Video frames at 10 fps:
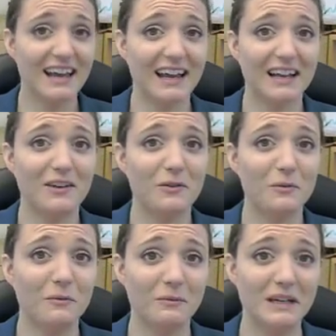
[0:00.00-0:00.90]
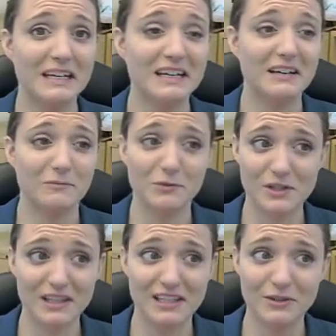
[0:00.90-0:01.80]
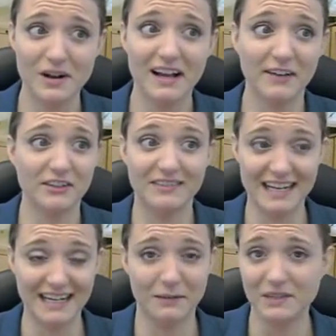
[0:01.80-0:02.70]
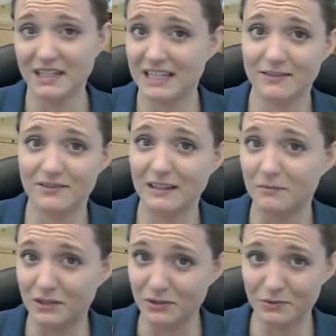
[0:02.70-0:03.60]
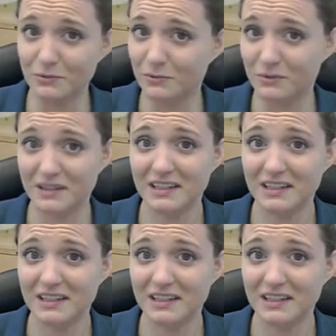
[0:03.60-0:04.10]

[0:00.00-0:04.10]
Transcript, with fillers: and we unfortunately do not have enough time to give them the due